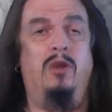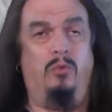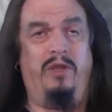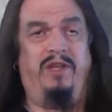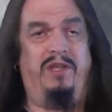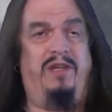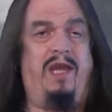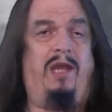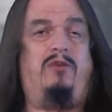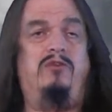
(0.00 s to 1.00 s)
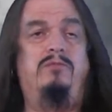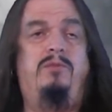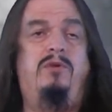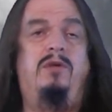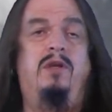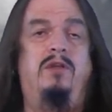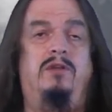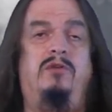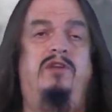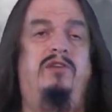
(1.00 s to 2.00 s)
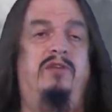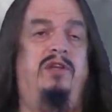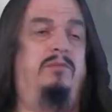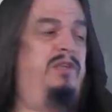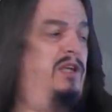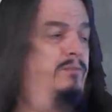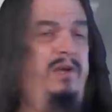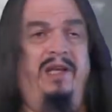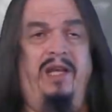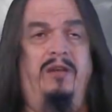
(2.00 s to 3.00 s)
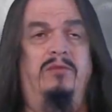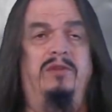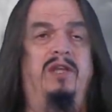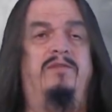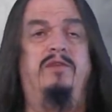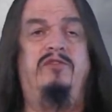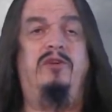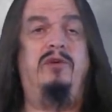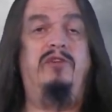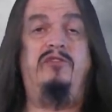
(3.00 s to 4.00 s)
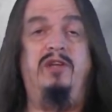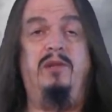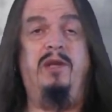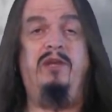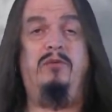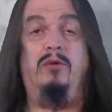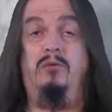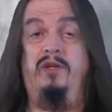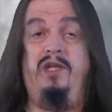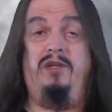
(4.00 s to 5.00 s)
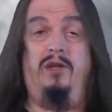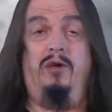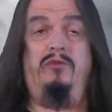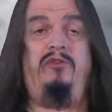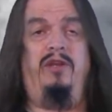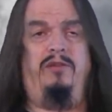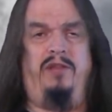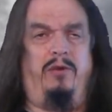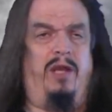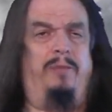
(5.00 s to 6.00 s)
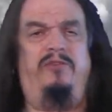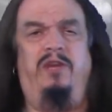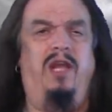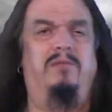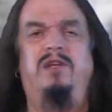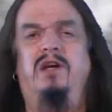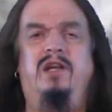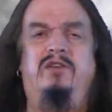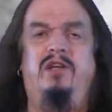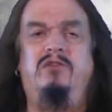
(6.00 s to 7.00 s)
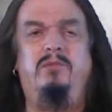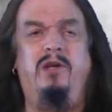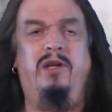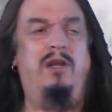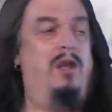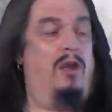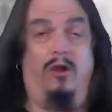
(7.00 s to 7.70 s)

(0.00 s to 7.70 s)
Within that group, the criteria to be a bilateral nephrozoan coelomate, or within those, a therapsid amniotic tetrapod,